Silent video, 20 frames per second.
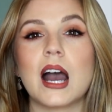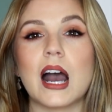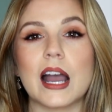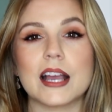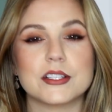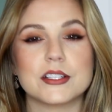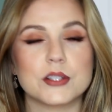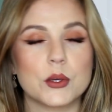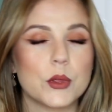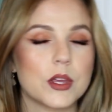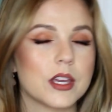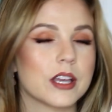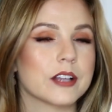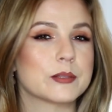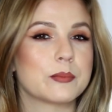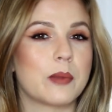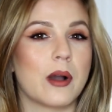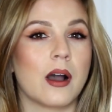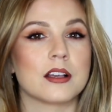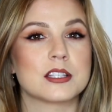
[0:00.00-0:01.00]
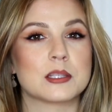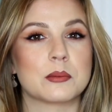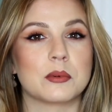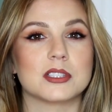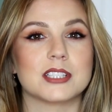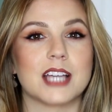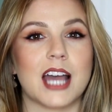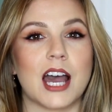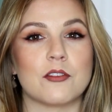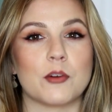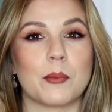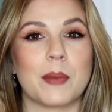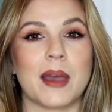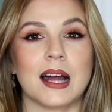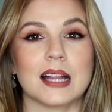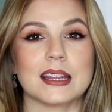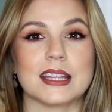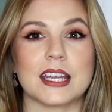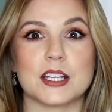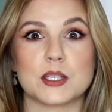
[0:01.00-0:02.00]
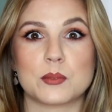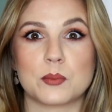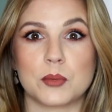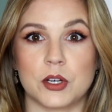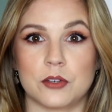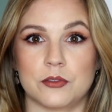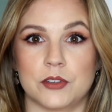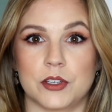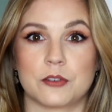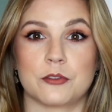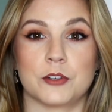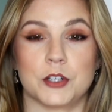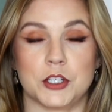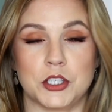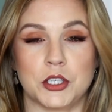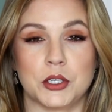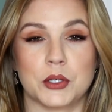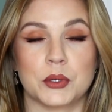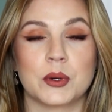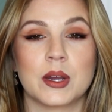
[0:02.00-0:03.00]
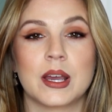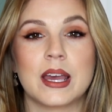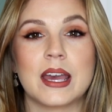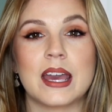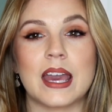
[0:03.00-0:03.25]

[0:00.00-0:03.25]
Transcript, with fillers: I do think it's possible to have a palette that is perfect for you.